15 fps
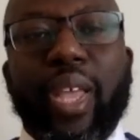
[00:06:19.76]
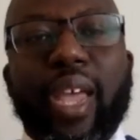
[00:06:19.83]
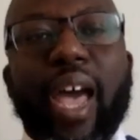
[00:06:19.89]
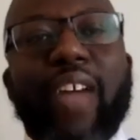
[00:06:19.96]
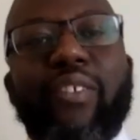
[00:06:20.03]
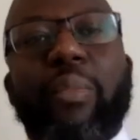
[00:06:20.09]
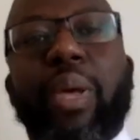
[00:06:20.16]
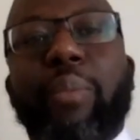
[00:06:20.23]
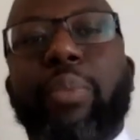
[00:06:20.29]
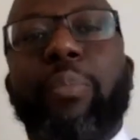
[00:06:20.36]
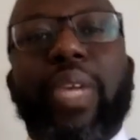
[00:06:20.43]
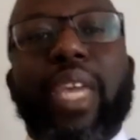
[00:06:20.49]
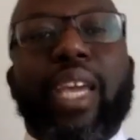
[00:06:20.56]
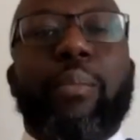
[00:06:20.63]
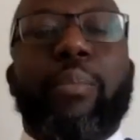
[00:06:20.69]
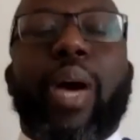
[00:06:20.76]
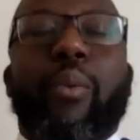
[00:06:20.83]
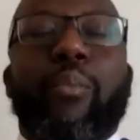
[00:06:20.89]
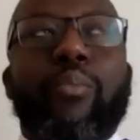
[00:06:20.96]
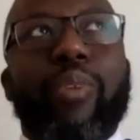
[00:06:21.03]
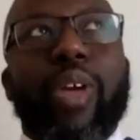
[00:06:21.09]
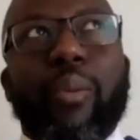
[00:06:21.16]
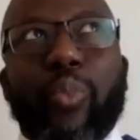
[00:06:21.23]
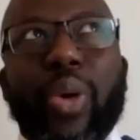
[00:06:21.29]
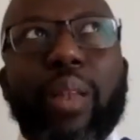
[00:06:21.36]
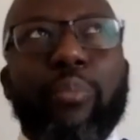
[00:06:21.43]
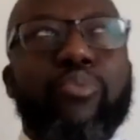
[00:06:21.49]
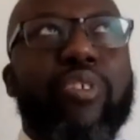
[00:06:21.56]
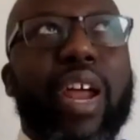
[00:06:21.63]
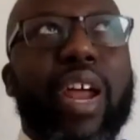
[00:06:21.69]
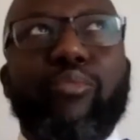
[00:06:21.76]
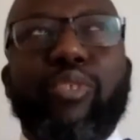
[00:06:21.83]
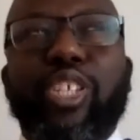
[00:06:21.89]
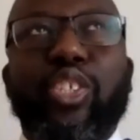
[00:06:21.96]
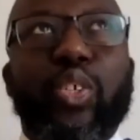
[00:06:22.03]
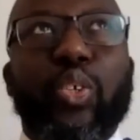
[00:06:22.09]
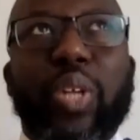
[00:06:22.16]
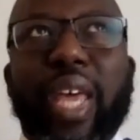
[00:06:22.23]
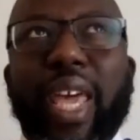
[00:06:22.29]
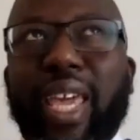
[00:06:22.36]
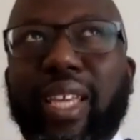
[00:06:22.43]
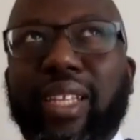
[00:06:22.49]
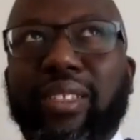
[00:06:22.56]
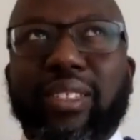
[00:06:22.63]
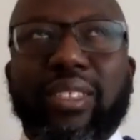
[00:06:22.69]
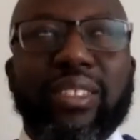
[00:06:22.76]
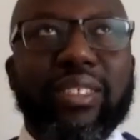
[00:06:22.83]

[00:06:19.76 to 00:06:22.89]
I remember being about, well, primary school age,